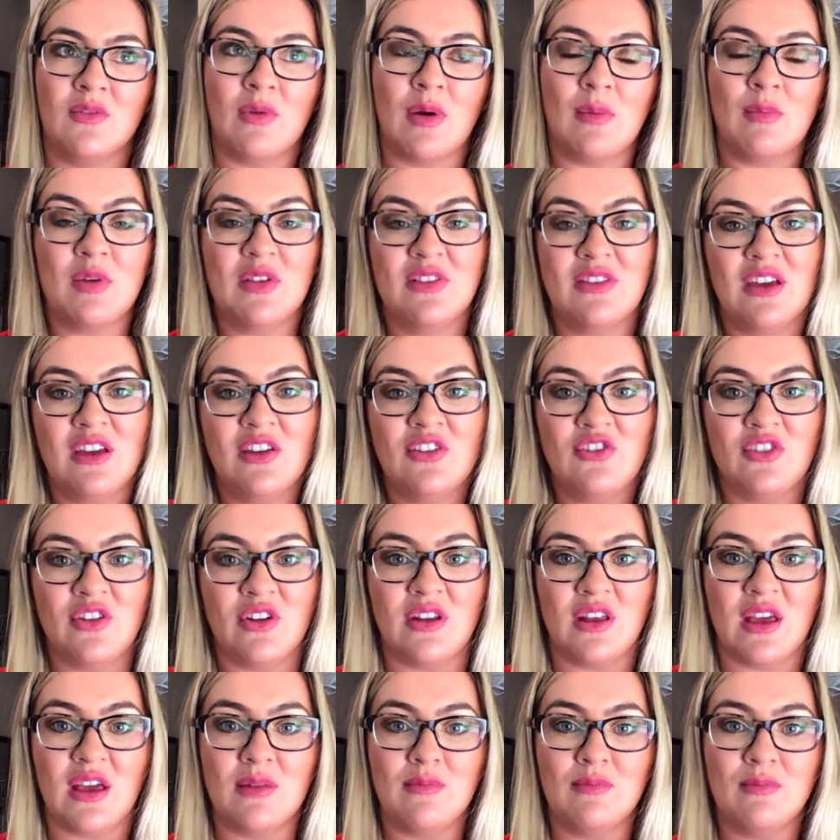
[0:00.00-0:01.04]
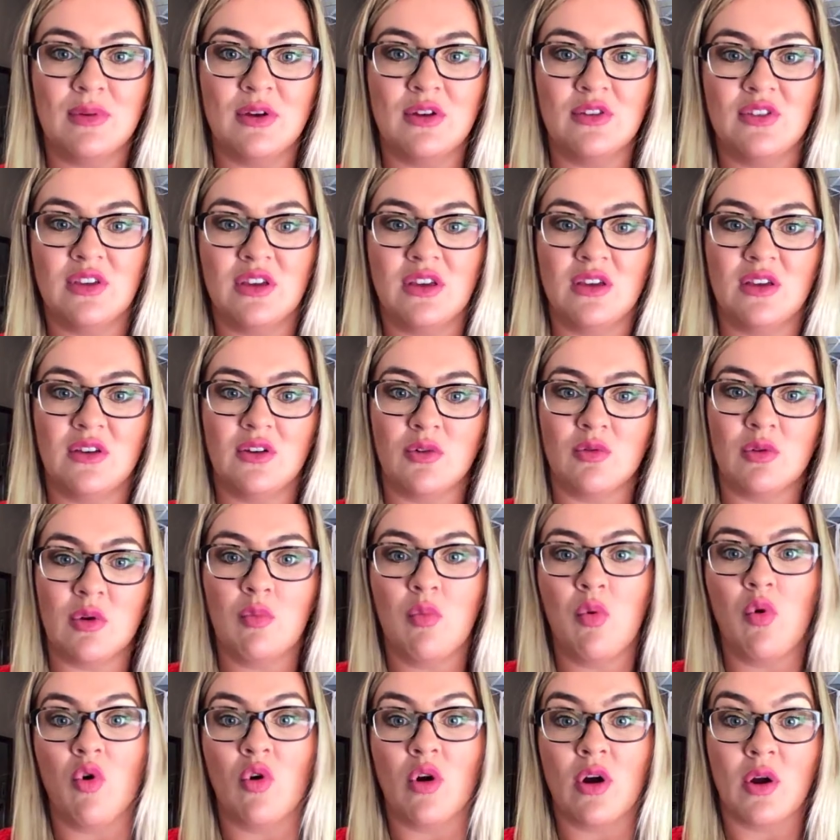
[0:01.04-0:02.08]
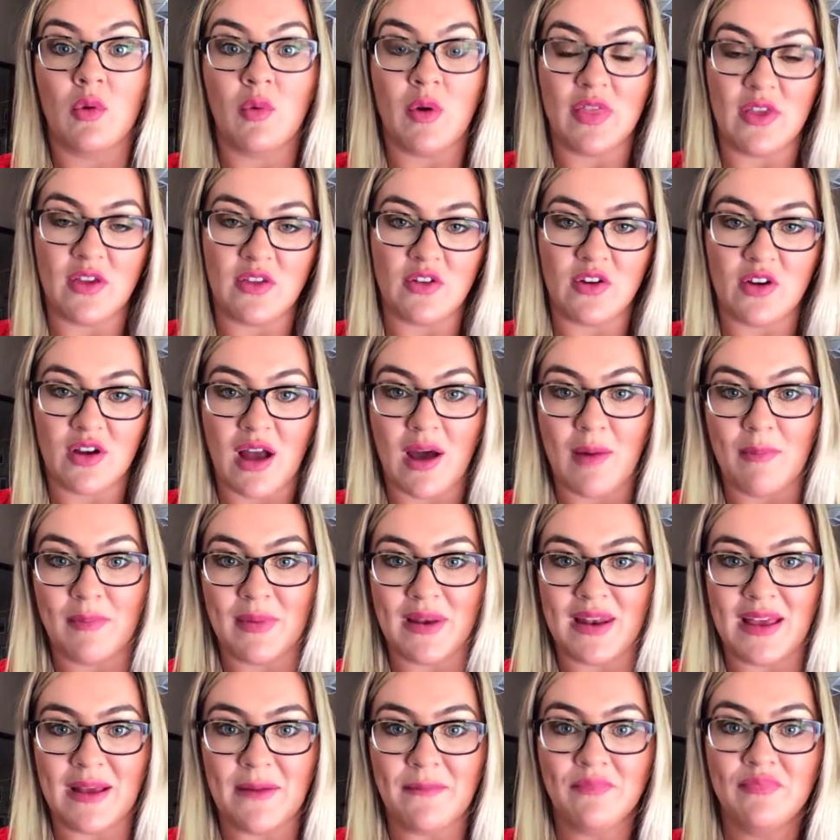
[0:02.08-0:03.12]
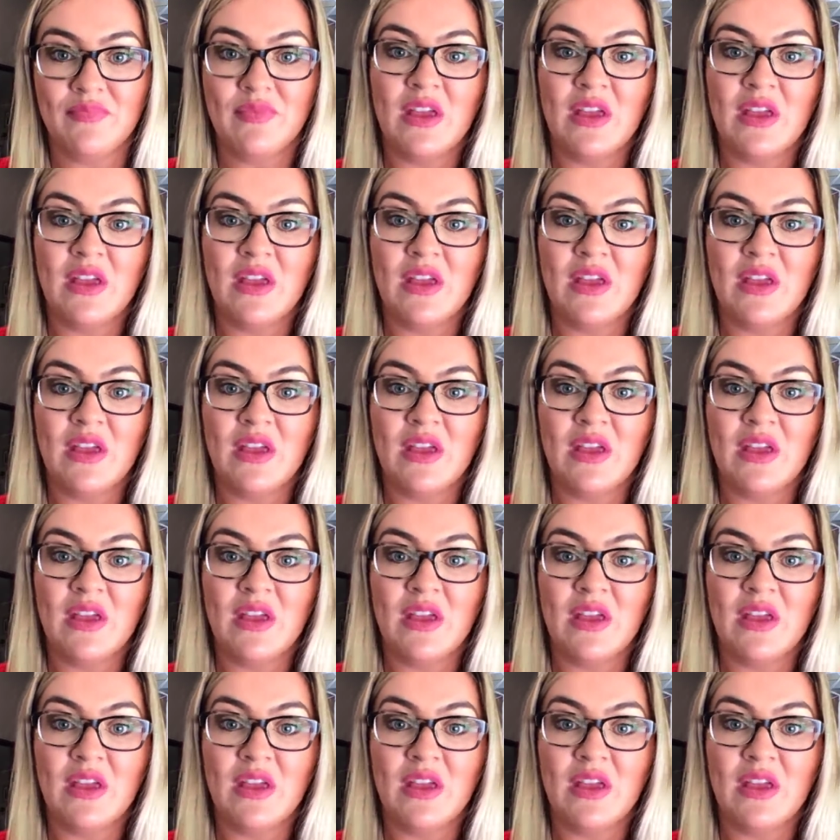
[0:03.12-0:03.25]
reputation and building your rapport within your company.